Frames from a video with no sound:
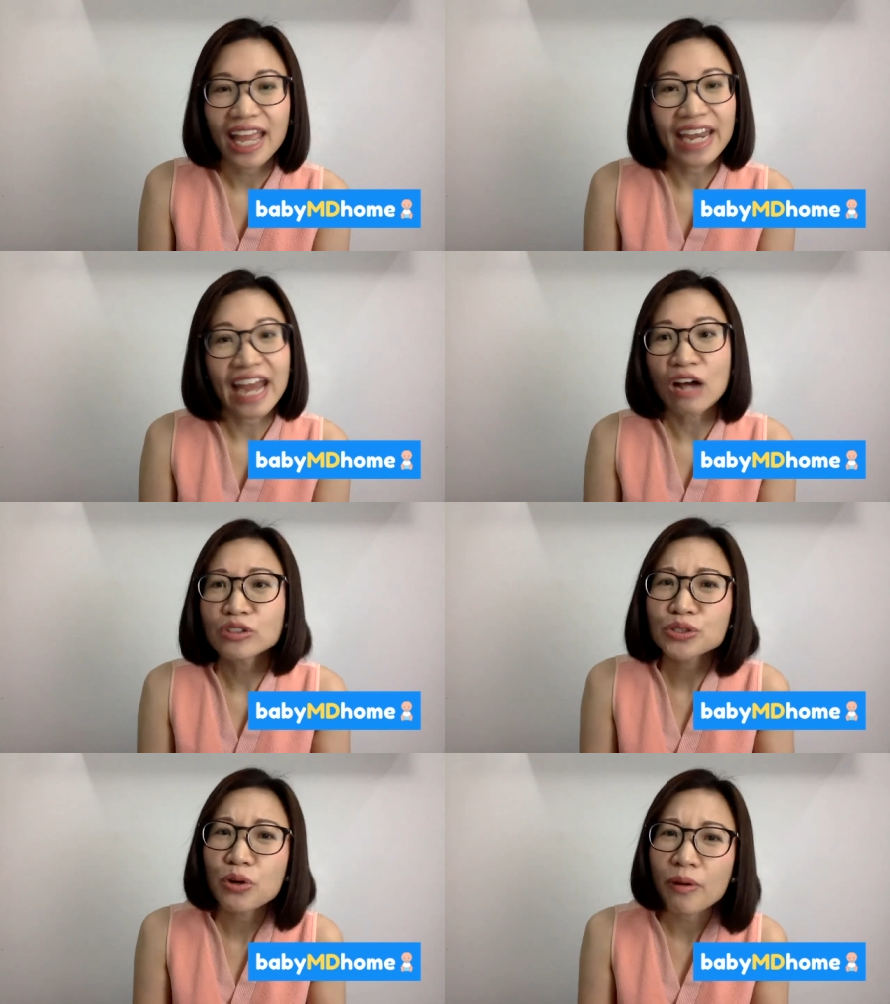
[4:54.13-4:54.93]
And how
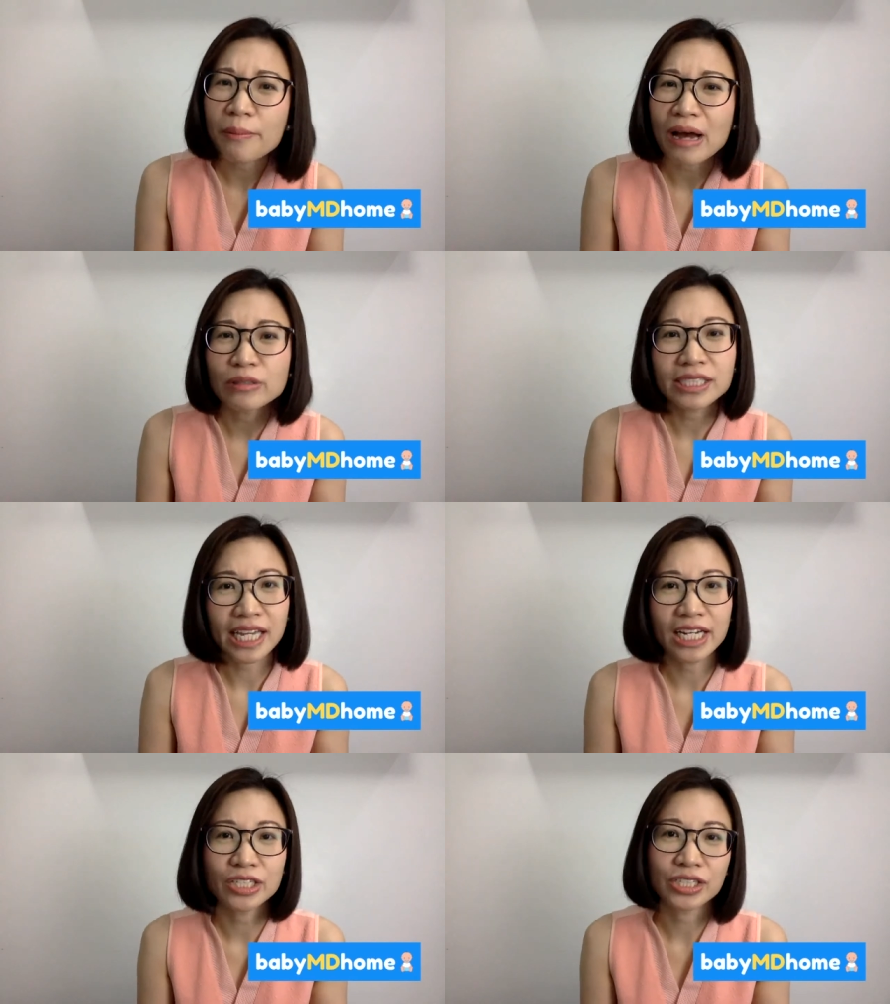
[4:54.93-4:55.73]
to go about
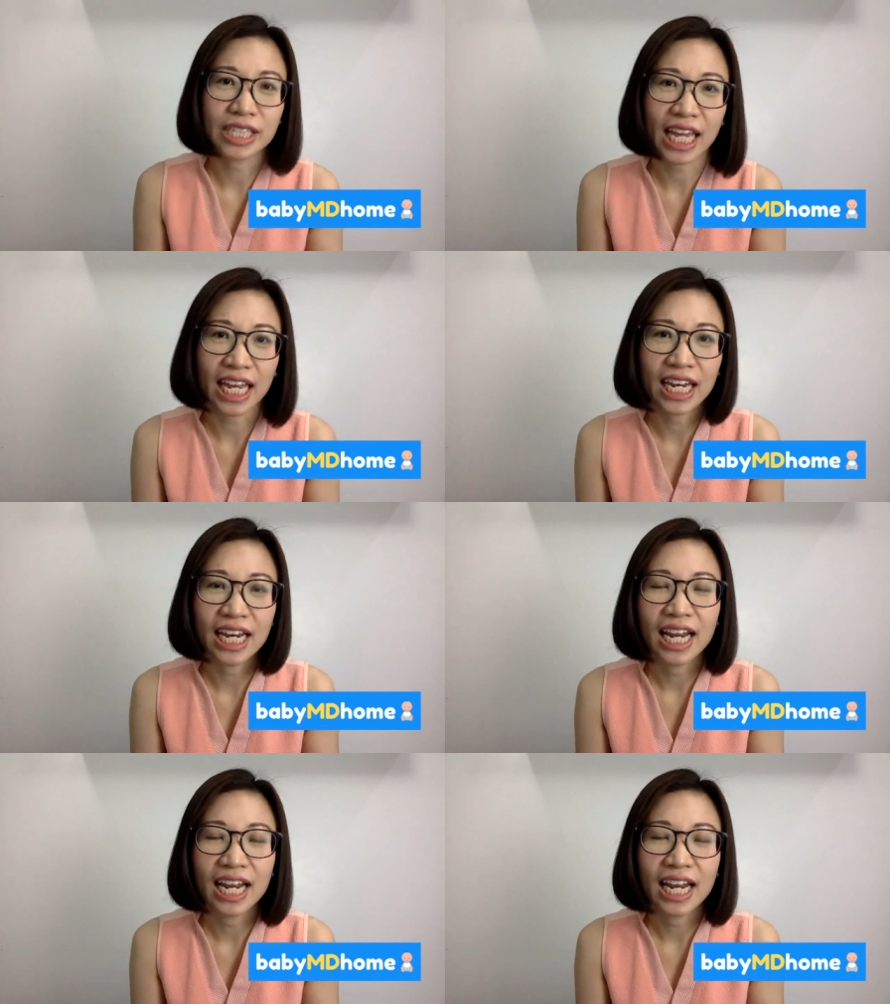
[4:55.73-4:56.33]
skin to skin?